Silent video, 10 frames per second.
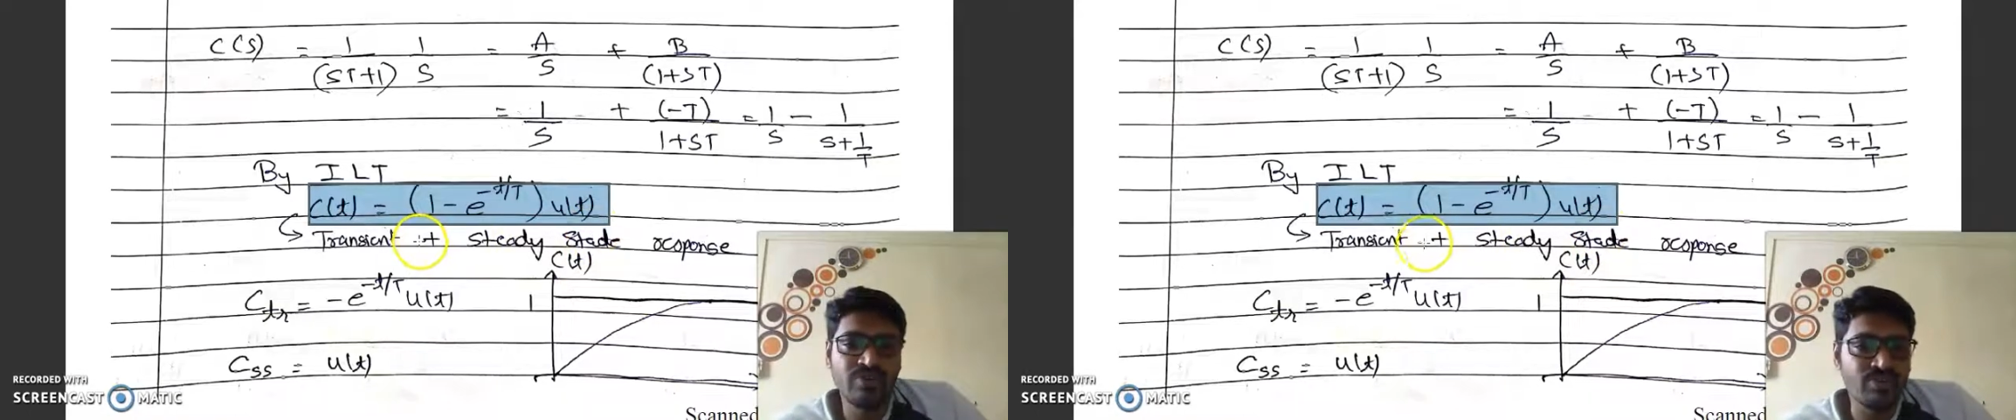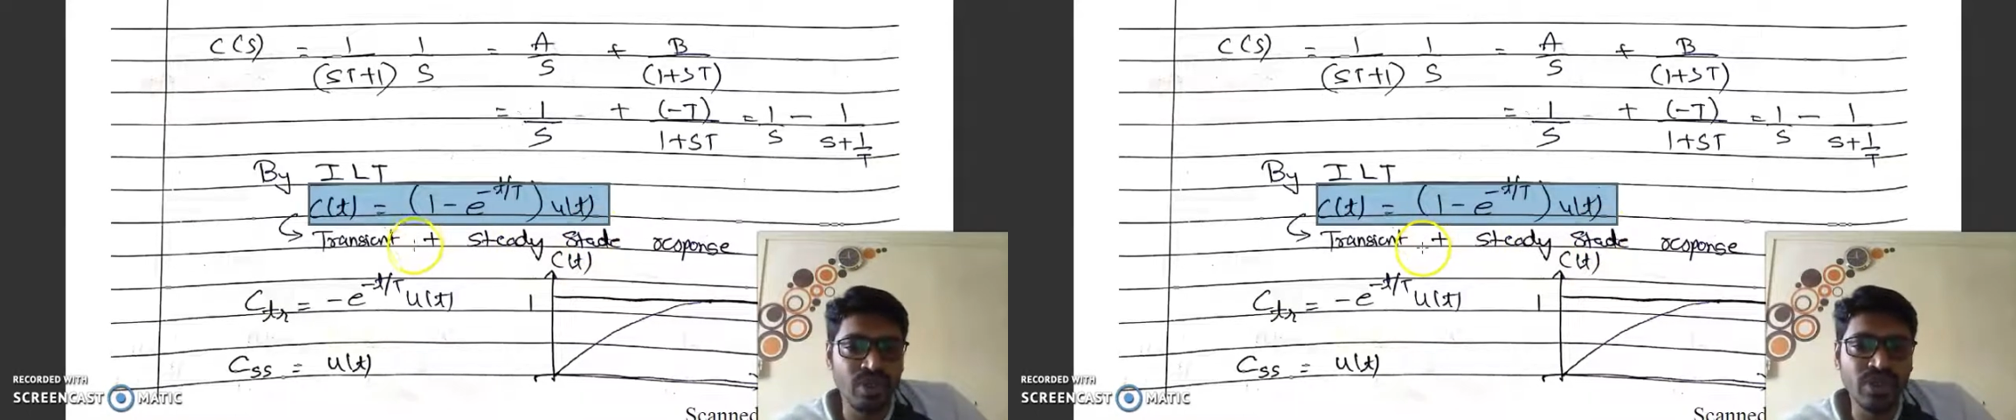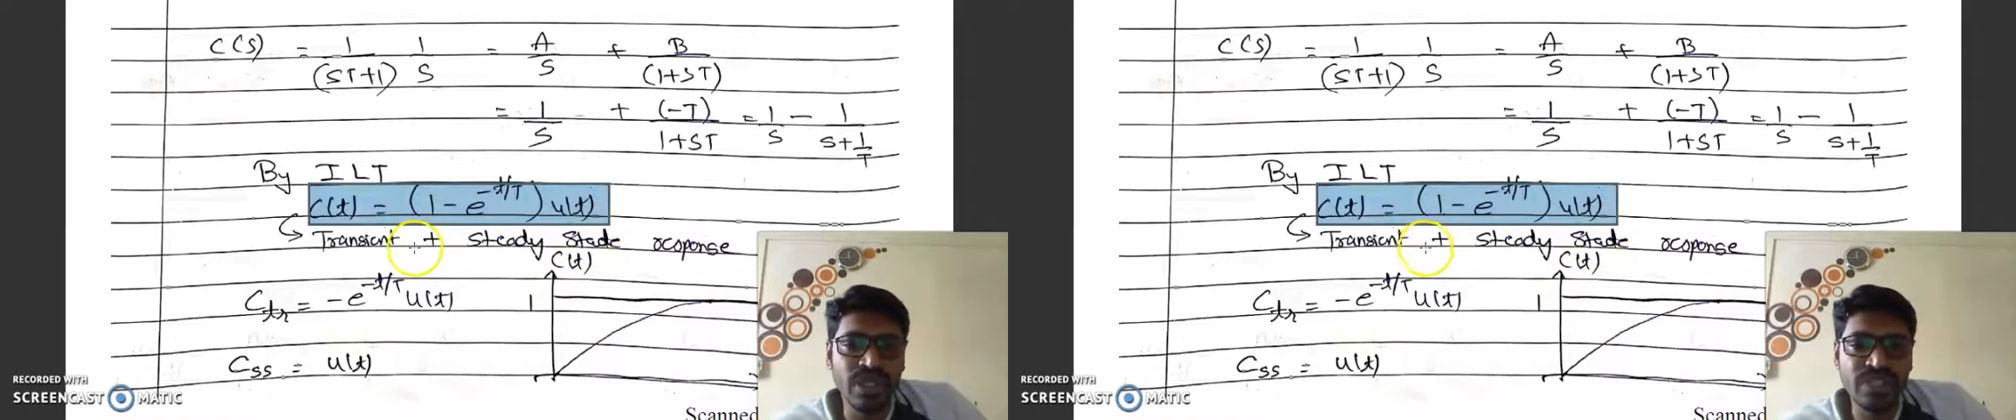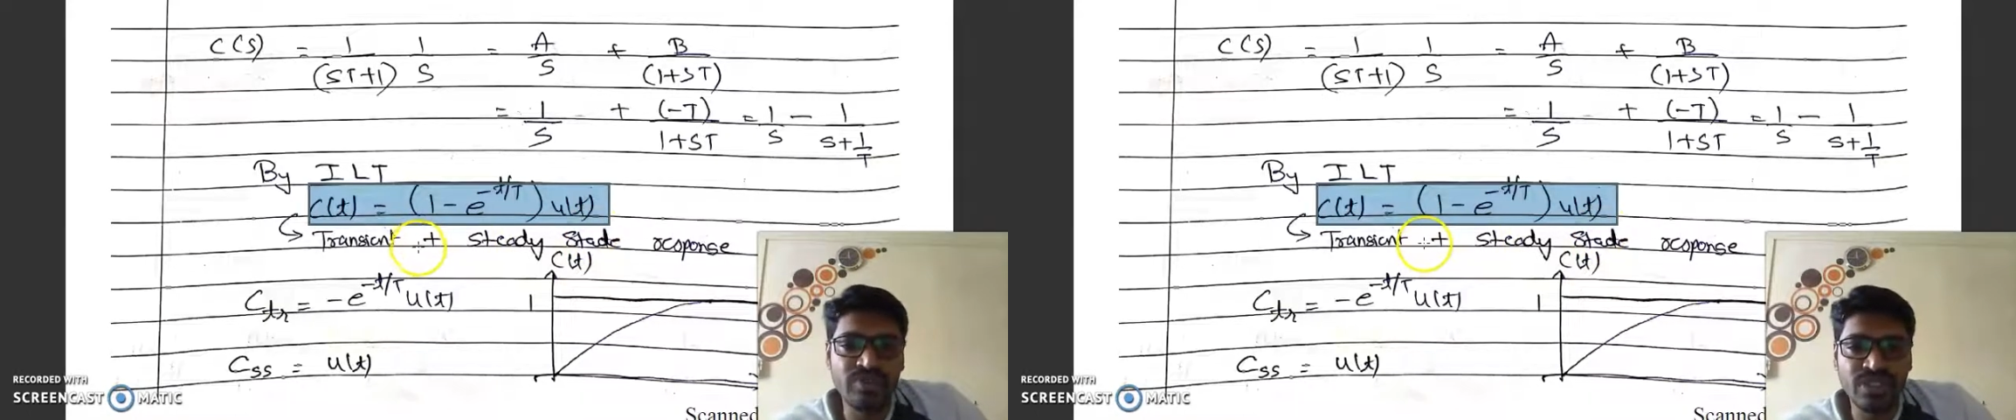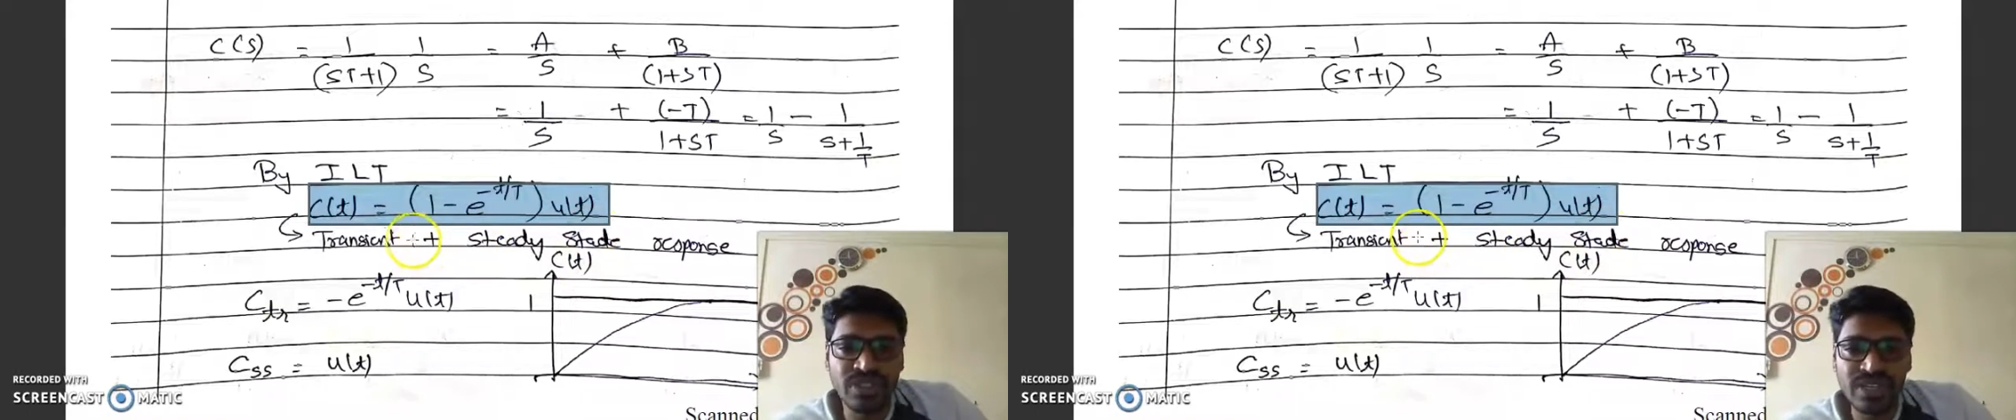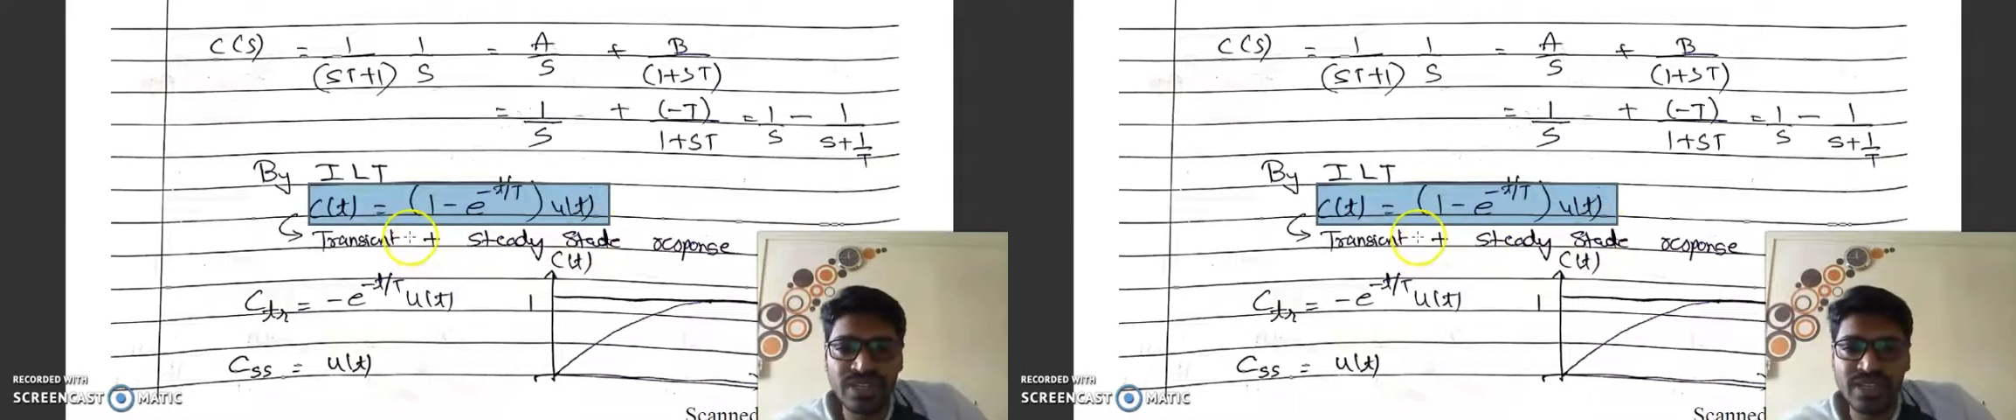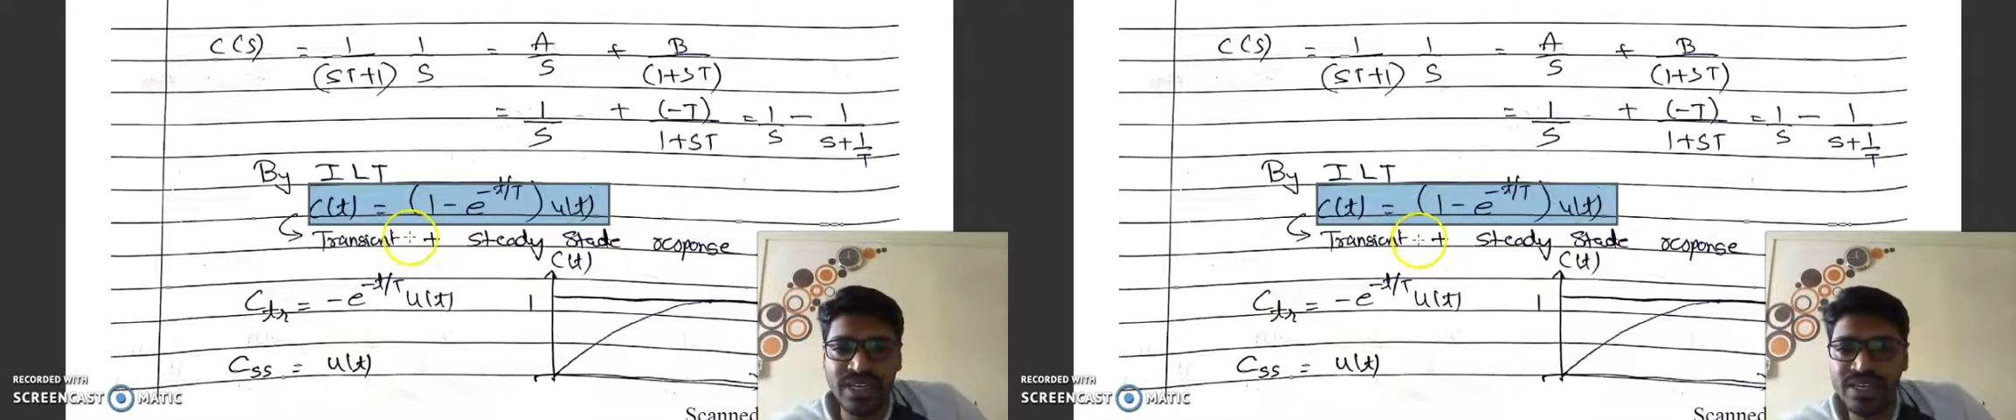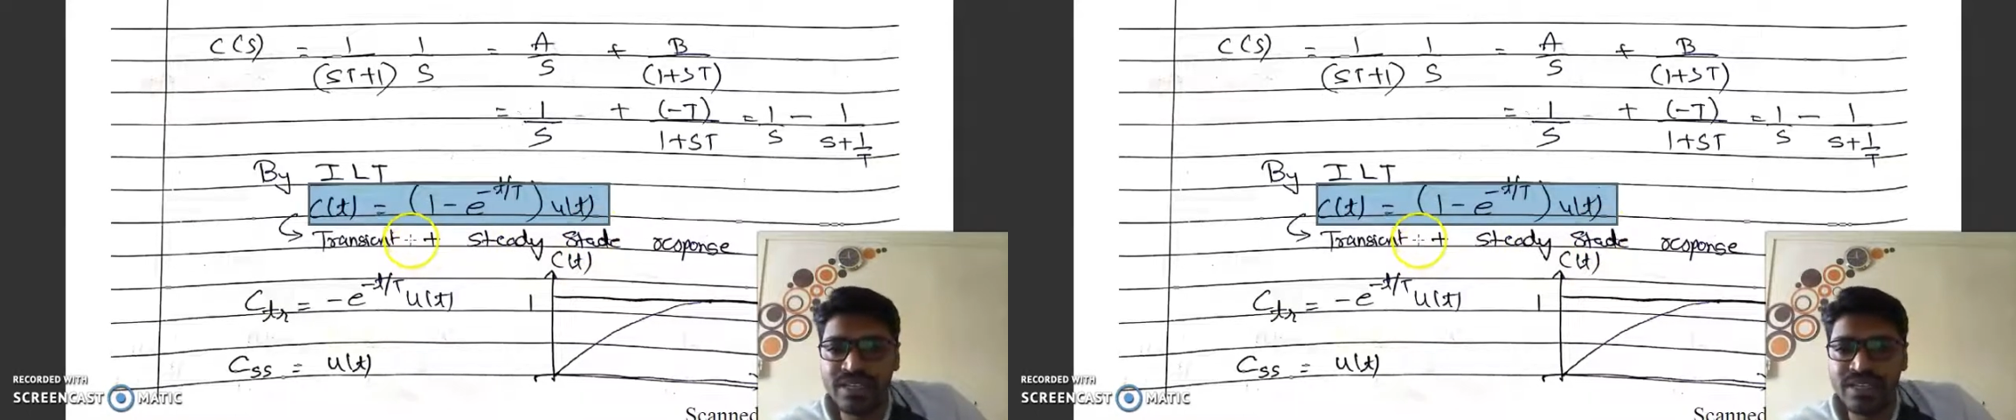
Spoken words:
both the responses, right?